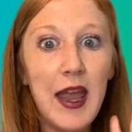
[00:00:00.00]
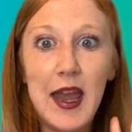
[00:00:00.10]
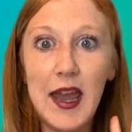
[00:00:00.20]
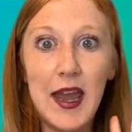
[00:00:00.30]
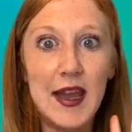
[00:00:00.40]

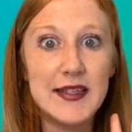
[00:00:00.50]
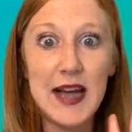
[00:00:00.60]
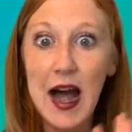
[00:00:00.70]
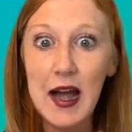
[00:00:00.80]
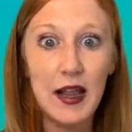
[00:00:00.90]
Is
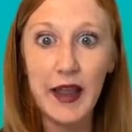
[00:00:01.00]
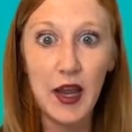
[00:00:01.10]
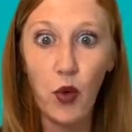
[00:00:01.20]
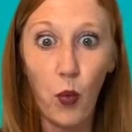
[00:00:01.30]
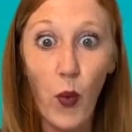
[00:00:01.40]
uh,
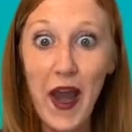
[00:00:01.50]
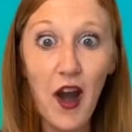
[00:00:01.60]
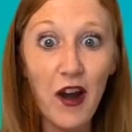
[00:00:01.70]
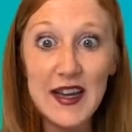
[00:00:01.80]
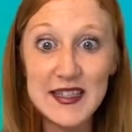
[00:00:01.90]
like,
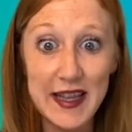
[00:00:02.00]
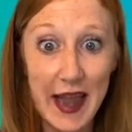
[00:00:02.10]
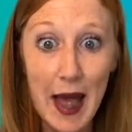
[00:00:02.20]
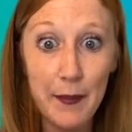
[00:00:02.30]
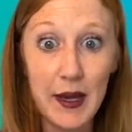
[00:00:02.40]
where is the
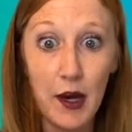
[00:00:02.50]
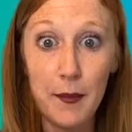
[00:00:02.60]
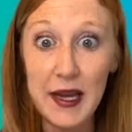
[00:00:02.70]
gap here?